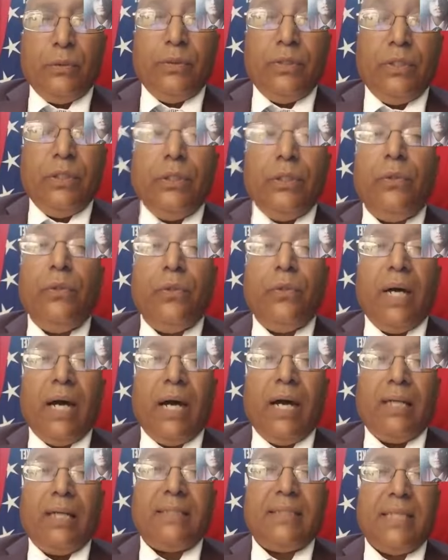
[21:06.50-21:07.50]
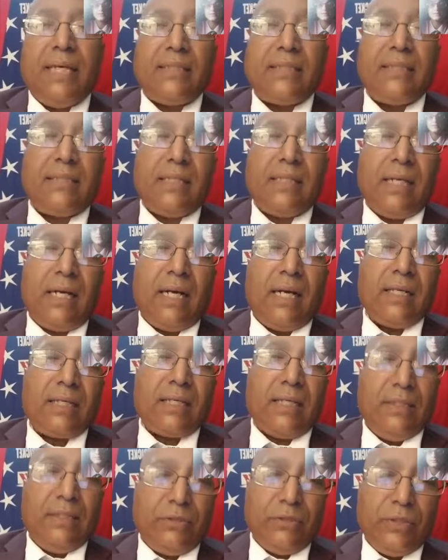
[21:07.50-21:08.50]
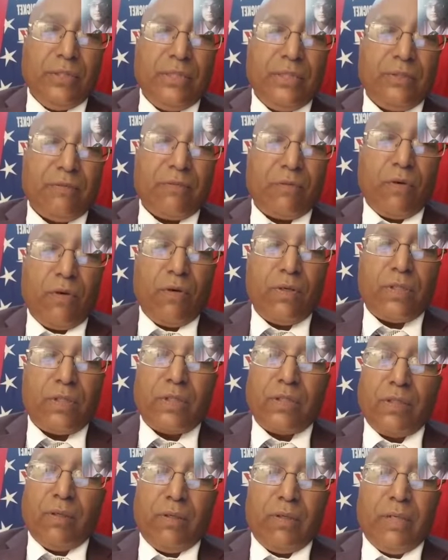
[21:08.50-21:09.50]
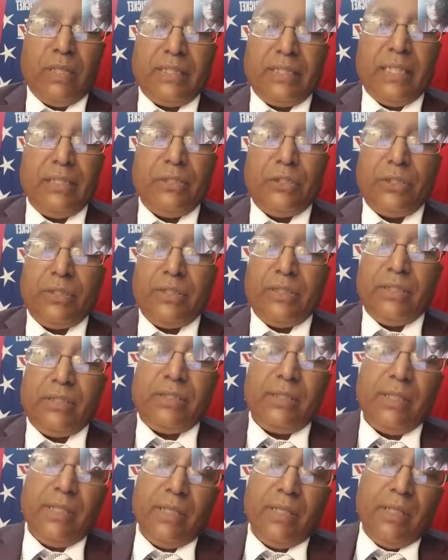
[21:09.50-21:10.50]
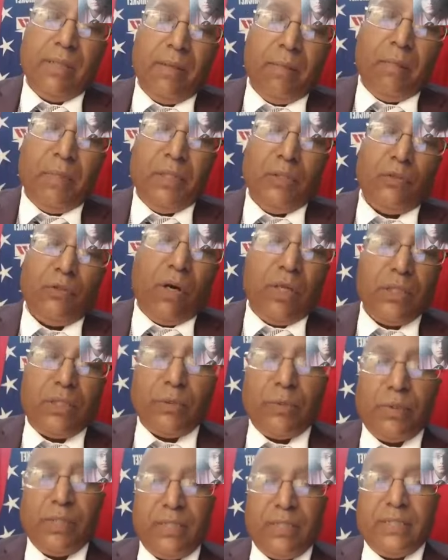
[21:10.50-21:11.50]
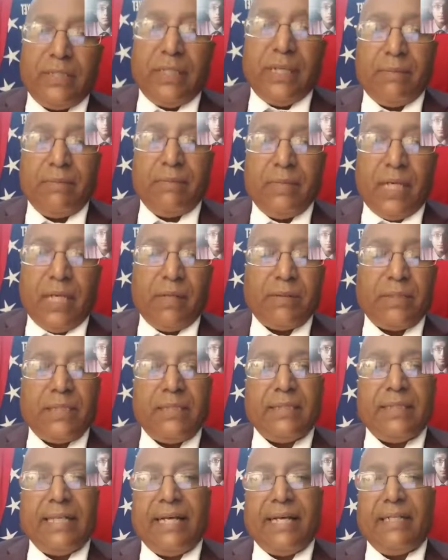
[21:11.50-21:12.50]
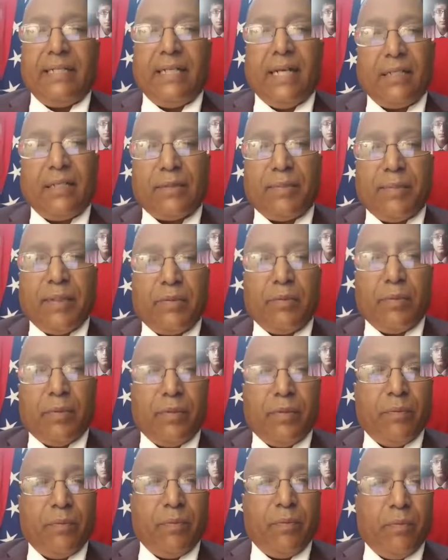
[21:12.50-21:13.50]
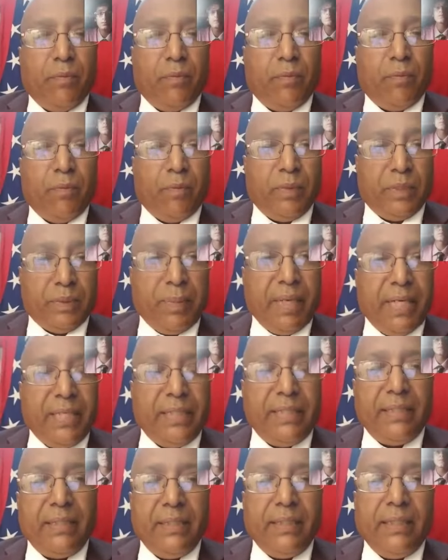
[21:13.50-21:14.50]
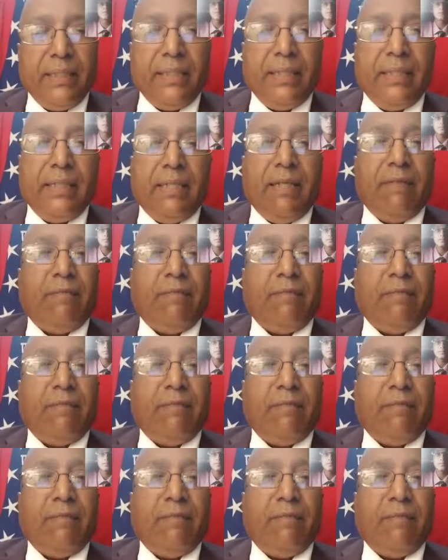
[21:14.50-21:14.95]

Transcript: new test countries, of course, so attention has been drawn towards them now since that announcement was made. They both